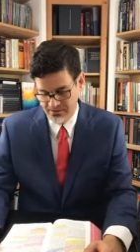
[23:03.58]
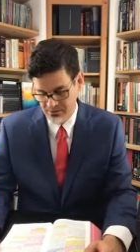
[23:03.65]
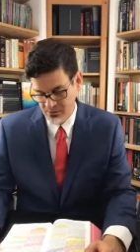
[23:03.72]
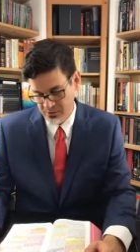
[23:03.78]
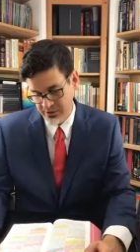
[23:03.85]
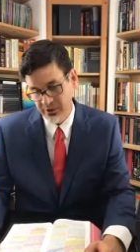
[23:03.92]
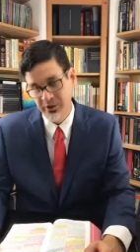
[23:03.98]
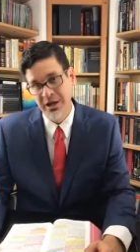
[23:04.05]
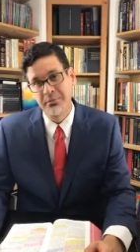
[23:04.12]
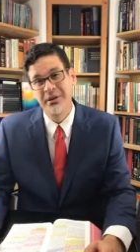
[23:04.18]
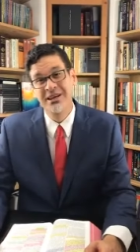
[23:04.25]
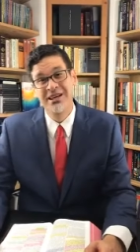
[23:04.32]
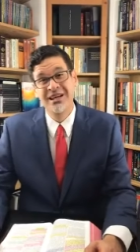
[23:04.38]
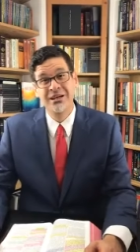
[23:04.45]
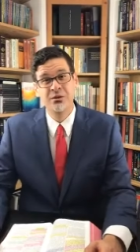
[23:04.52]
We're going to
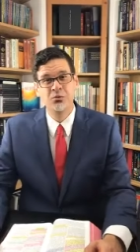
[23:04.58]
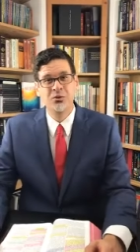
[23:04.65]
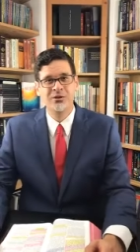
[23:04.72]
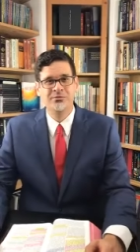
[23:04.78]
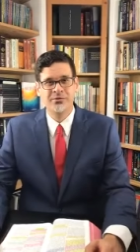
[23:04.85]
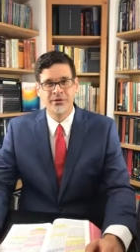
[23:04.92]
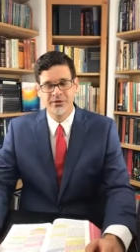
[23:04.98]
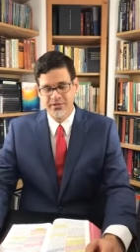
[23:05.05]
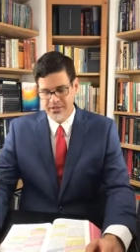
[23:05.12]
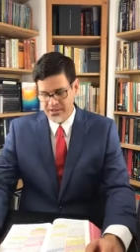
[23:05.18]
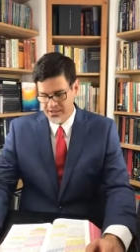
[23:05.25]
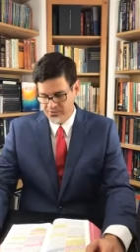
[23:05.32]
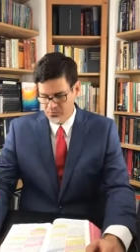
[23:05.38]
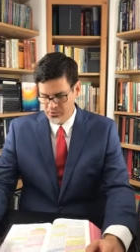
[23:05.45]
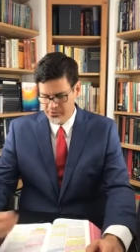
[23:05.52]
begin with verse
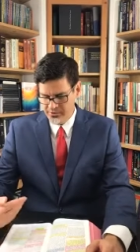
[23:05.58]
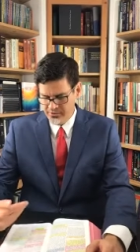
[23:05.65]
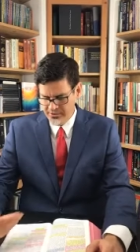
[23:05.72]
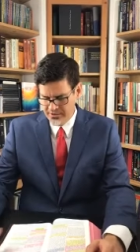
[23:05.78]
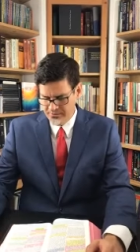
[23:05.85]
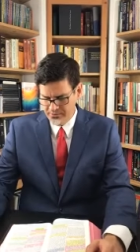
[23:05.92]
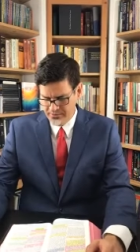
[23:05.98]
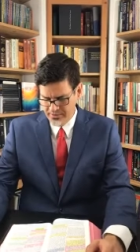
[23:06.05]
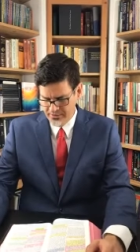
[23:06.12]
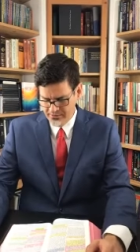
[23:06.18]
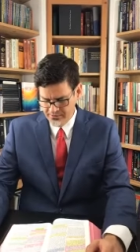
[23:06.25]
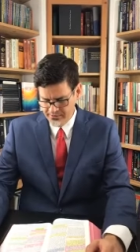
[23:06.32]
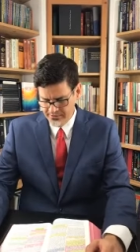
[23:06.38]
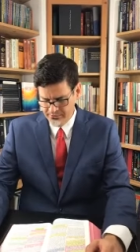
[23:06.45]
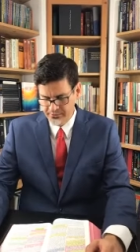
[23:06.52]
9. We're going to
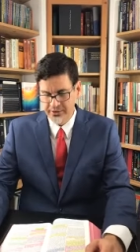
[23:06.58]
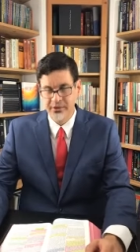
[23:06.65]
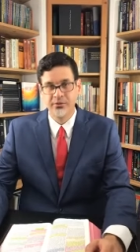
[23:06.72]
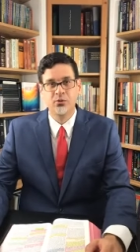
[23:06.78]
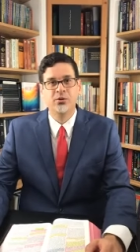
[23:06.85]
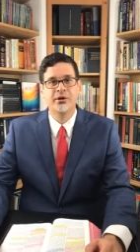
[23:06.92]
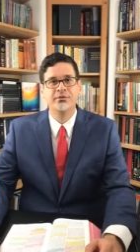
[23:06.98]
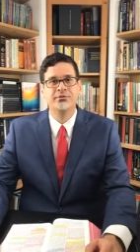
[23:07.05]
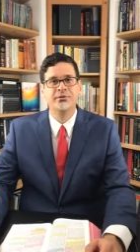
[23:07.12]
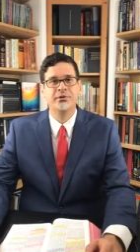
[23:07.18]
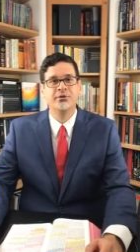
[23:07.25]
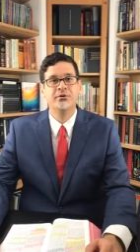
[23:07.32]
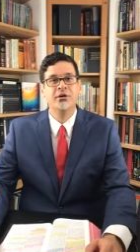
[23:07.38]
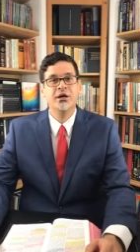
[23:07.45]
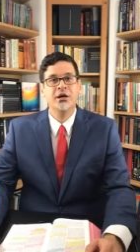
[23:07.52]
probably read quite a few
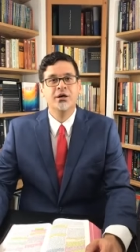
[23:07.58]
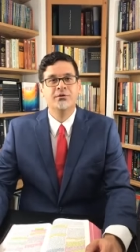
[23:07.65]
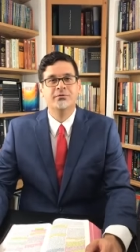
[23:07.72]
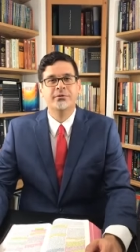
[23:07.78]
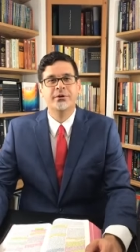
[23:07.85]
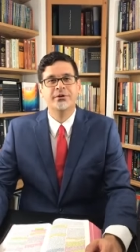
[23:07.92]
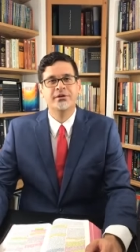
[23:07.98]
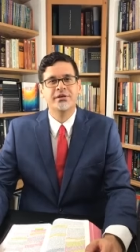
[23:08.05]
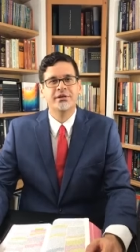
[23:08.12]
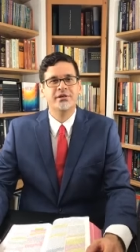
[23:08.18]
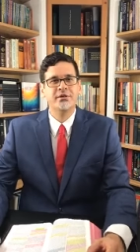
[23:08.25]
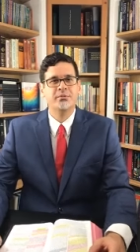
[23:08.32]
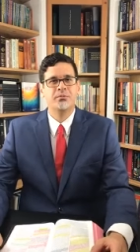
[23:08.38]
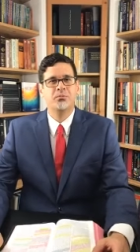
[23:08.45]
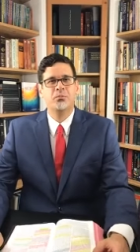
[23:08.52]

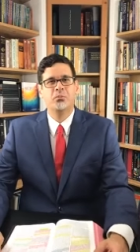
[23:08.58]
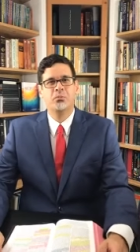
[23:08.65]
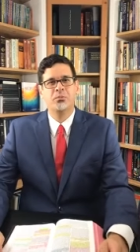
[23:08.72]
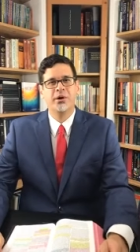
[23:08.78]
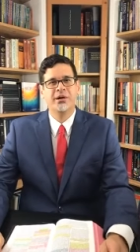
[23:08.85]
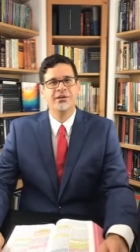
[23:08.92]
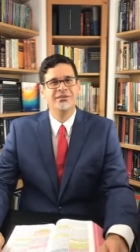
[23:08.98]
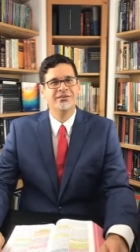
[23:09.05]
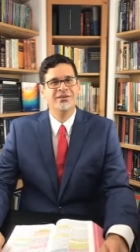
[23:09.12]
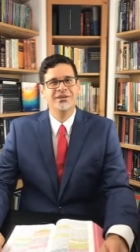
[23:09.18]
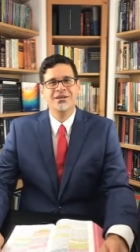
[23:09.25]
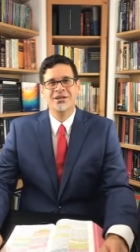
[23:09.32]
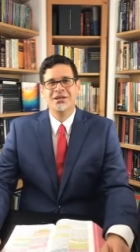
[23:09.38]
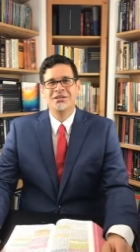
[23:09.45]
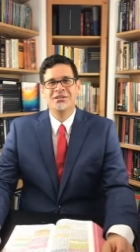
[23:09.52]
verses, but
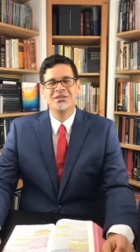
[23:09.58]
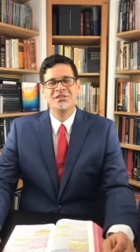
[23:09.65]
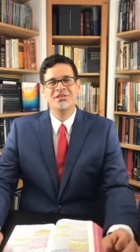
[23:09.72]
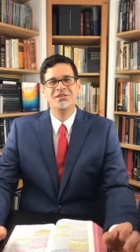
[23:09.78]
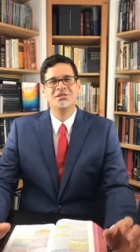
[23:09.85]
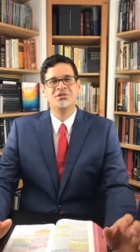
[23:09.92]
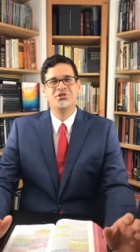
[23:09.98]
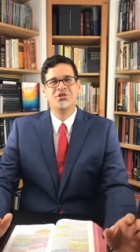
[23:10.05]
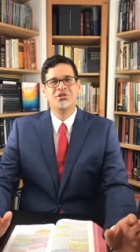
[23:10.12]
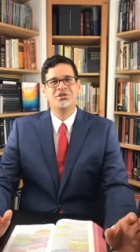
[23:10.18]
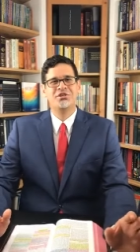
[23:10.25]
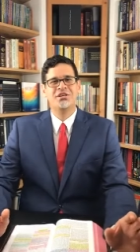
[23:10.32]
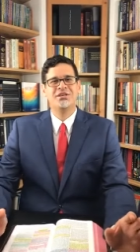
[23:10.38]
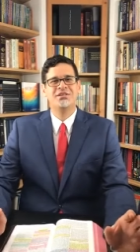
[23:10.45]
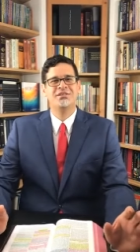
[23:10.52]
this is
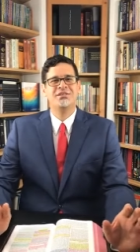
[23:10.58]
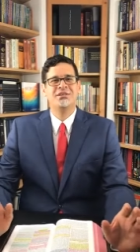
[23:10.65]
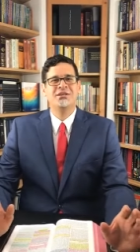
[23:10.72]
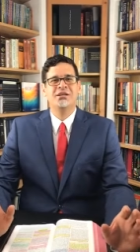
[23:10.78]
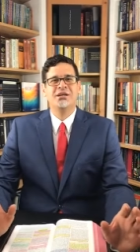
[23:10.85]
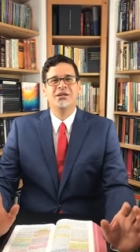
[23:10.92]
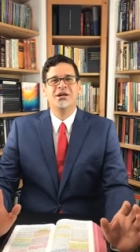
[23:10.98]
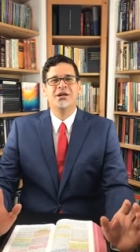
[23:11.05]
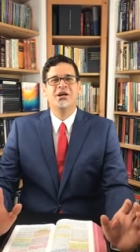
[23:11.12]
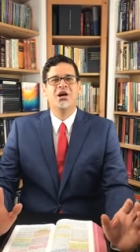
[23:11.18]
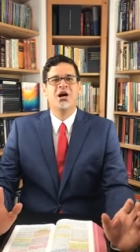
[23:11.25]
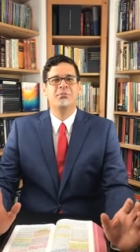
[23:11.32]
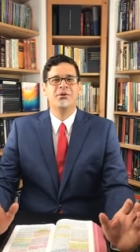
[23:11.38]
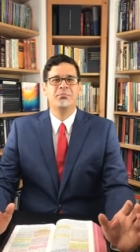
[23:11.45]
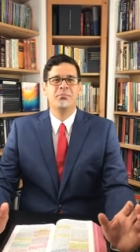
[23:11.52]
Jesus
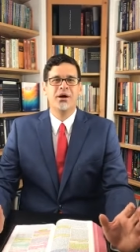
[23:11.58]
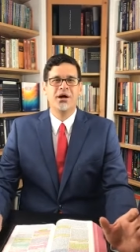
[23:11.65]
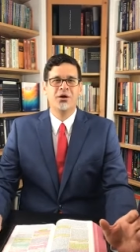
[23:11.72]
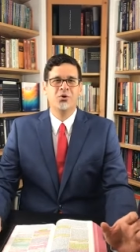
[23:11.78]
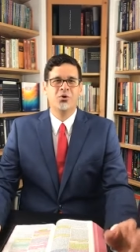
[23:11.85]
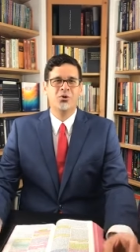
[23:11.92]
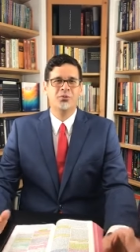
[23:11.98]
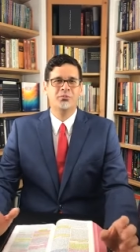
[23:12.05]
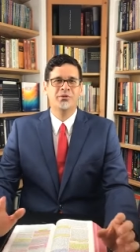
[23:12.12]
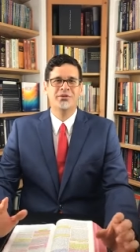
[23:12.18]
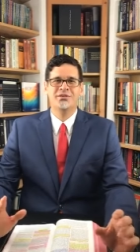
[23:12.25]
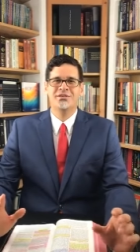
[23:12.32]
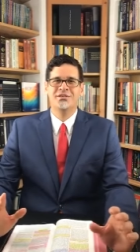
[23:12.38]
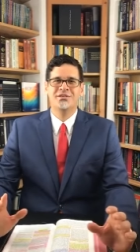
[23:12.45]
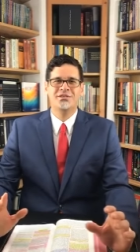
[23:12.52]
coming back home.
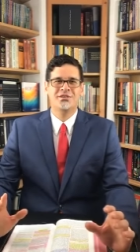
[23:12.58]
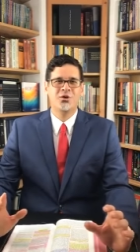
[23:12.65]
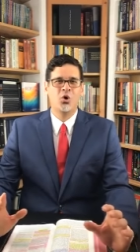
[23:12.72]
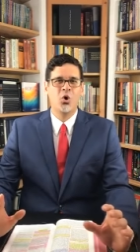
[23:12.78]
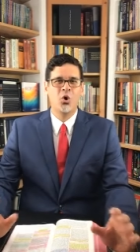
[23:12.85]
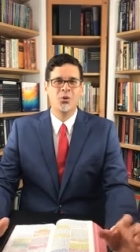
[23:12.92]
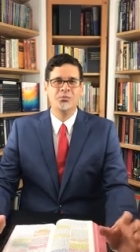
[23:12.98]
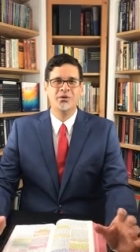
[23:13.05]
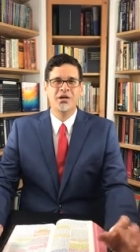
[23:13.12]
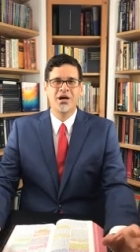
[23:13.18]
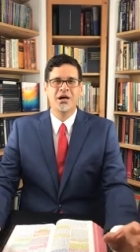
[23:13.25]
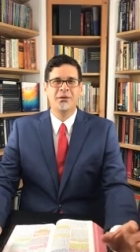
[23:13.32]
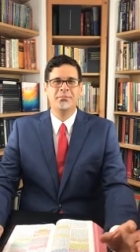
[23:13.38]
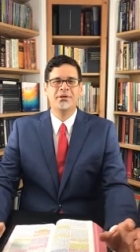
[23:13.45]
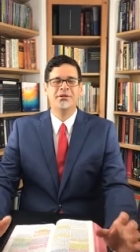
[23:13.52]
This is
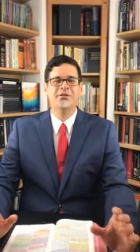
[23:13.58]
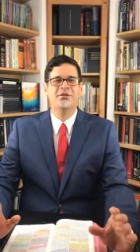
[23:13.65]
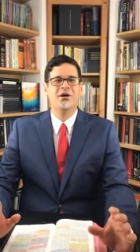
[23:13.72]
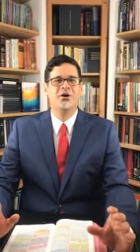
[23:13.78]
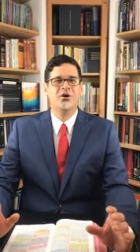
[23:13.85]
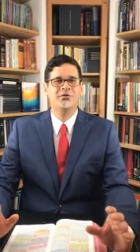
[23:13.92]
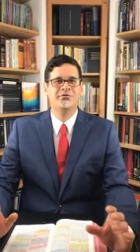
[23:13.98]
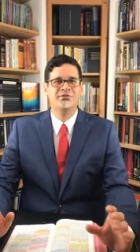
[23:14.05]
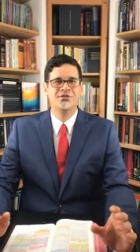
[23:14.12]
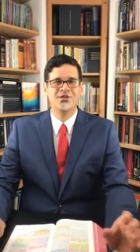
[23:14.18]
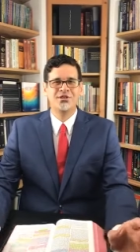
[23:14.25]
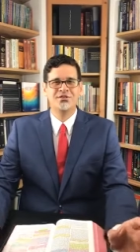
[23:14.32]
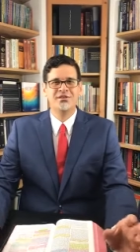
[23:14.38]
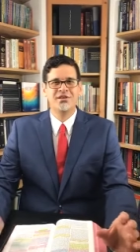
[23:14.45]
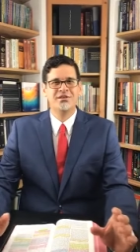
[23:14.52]
homecoming of
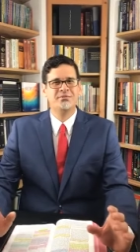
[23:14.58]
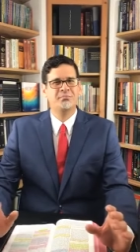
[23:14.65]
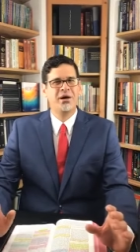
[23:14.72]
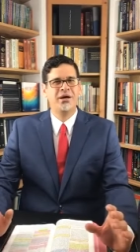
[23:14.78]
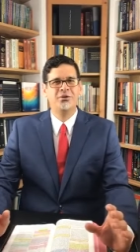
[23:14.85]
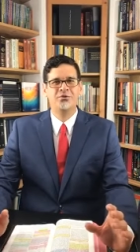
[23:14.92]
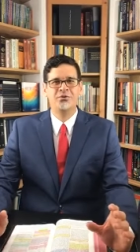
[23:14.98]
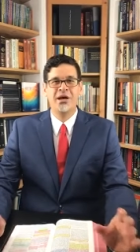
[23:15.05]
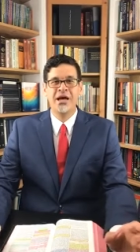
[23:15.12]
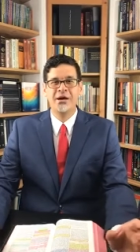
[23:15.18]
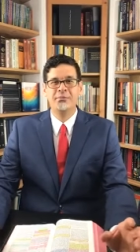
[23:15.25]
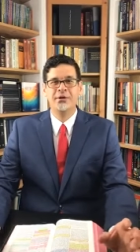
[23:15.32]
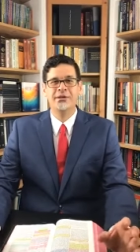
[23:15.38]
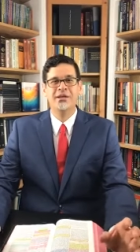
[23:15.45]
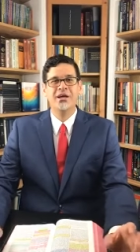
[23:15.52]
Jesus back to
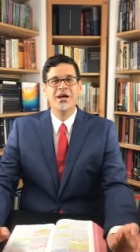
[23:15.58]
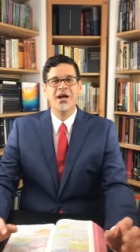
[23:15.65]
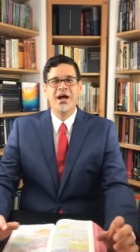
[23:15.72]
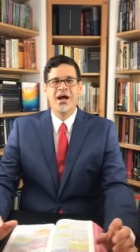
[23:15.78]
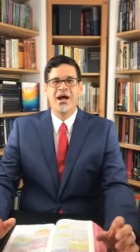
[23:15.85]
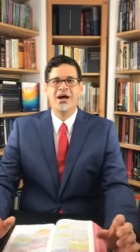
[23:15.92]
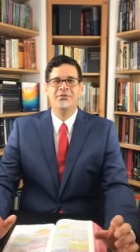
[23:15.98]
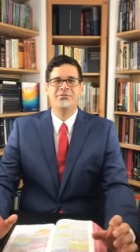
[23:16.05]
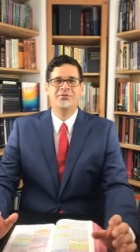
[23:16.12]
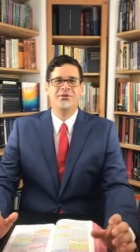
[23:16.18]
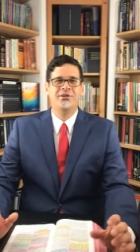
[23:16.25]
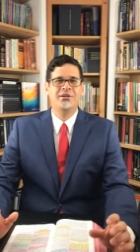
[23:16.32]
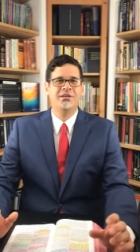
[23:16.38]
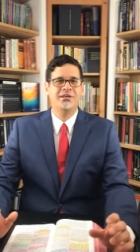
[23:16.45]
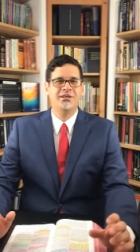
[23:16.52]
heaven after
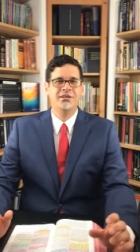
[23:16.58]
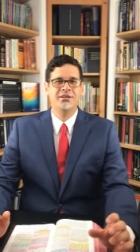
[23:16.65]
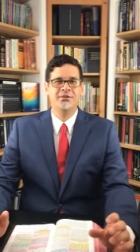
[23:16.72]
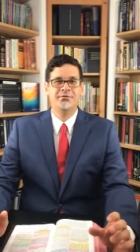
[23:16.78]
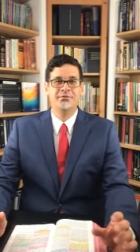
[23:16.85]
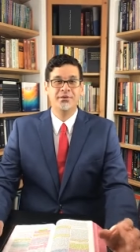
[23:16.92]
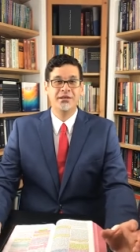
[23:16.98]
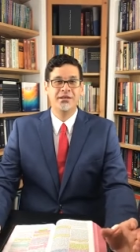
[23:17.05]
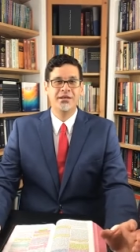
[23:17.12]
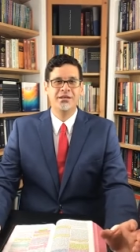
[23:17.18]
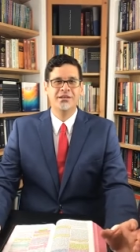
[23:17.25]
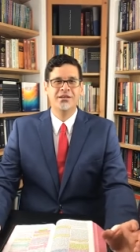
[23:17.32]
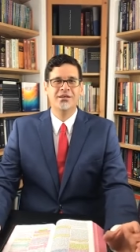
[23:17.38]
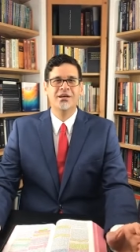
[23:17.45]
he defeated